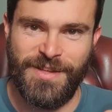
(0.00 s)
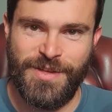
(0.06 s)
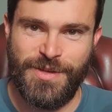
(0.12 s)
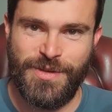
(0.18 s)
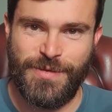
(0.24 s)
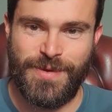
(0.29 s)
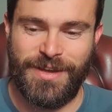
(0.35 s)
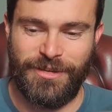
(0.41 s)

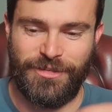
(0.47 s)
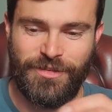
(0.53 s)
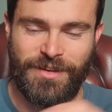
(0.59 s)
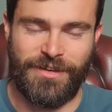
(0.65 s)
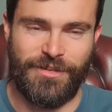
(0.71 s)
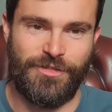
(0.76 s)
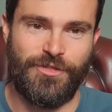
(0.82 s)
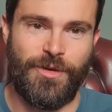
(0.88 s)
where you're
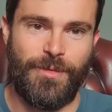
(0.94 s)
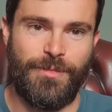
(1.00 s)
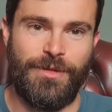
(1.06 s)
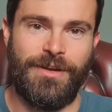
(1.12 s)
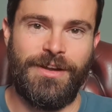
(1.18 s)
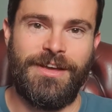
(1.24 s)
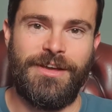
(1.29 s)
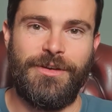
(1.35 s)
trying to drop the
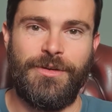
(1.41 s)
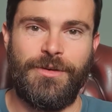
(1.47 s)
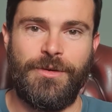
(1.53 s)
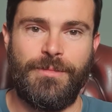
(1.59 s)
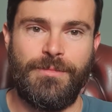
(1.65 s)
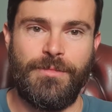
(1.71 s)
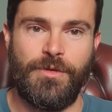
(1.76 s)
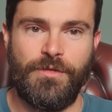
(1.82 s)
lead
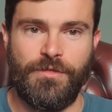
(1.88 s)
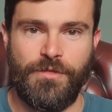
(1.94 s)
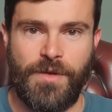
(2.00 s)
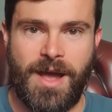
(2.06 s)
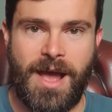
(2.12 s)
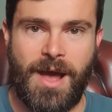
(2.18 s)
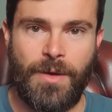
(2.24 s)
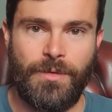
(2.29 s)
or move
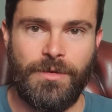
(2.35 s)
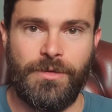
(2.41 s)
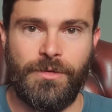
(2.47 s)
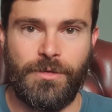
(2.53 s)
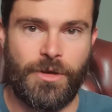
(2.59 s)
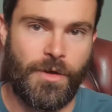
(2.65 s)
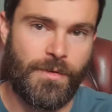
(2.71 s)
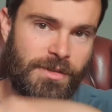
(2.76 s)
around
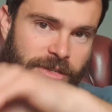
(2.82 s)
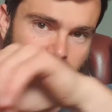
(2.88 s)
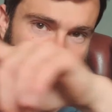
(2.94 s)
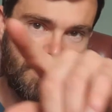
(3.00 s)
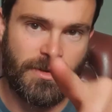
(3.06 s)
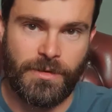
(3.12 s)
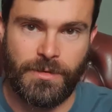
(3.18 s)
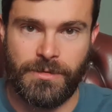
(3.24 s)
or go in
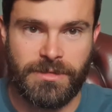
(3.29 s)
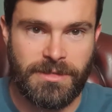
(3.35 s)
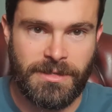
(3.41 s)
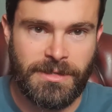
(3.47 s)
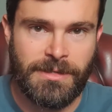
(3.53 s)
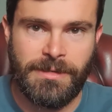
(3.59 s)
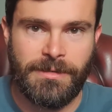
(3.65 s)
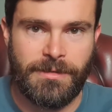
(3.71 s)
circles
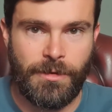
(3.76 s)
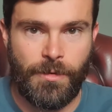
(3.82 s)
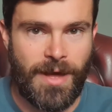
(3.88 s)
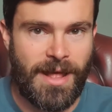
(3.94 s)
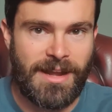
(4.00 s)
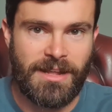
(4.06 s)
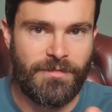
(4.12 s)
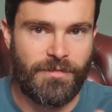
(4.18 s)
or
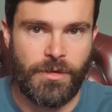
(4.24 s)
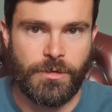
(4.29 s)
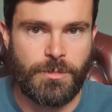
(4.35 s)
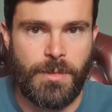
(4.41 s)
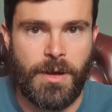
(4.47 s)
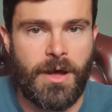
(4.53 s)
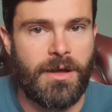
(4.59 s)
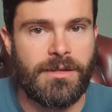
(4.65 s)
any of those
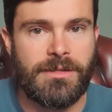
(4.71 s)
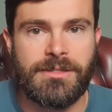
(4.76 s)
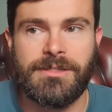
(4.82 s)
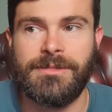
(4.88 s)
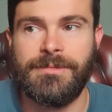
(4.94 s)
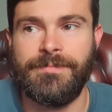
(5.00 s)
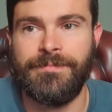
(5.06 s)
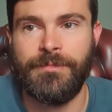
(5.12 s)

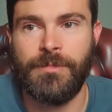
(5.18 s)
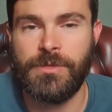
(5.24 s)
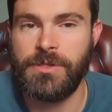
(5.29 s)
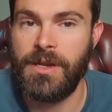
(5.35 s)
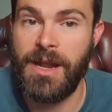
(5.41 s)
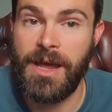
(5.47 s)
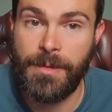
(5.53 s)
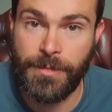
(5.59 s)
parts, what's
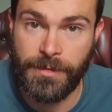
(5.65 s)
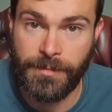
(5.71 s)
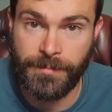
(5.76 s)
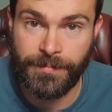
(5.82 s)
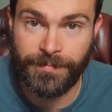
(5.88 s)
going to happen?